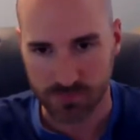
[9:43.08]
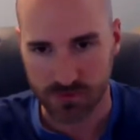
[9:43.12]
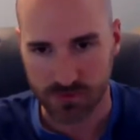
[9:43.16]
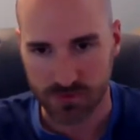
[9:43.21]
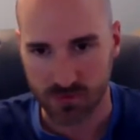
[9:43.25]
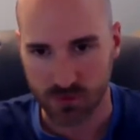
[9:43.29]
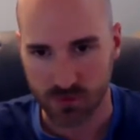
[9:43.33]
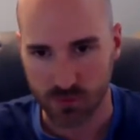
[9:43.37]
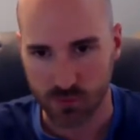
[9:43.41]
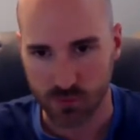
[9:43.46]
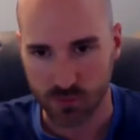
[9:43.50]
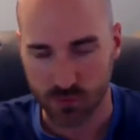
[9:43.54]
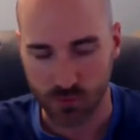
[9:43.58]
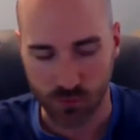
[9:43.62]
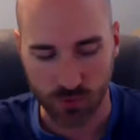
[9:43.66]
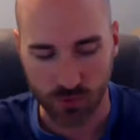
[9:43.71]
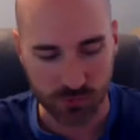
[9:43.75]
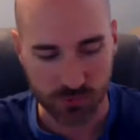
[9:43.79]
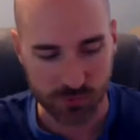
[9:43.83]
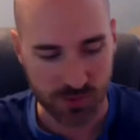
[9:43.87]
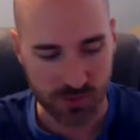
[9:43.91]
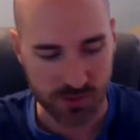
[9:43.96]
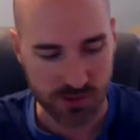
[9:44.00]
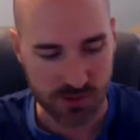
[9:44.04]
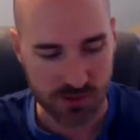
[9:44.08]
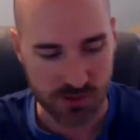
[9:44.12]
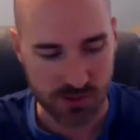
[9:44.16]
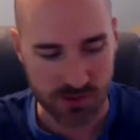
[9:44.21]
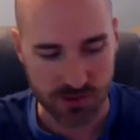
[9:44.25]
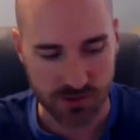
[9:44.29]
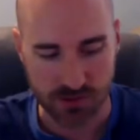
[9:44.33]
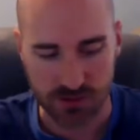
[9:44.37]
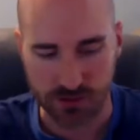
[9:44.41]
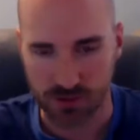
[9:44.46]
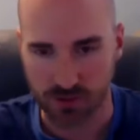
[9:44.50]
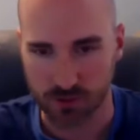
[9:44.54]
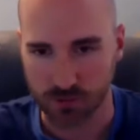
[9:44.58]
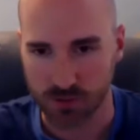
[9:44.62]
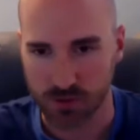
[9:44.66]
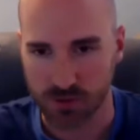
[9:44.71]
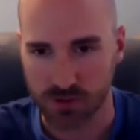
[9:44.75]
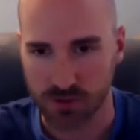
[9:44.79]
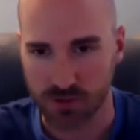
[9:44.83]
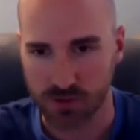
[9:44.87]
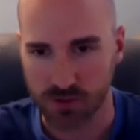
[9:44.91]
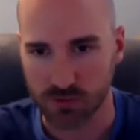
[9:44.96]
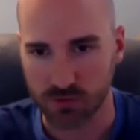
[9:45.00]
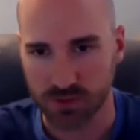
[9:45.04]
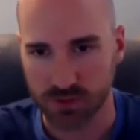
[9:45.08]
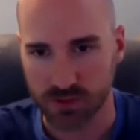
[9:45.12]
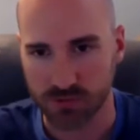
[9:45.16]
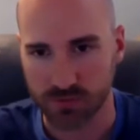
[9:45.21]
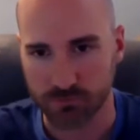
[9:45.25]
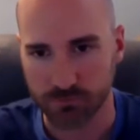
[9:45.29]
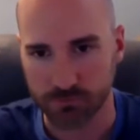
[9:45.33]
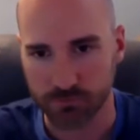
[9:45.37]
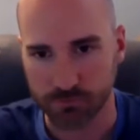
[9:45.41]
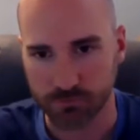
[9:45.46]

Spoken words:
the web page and what you can do with them?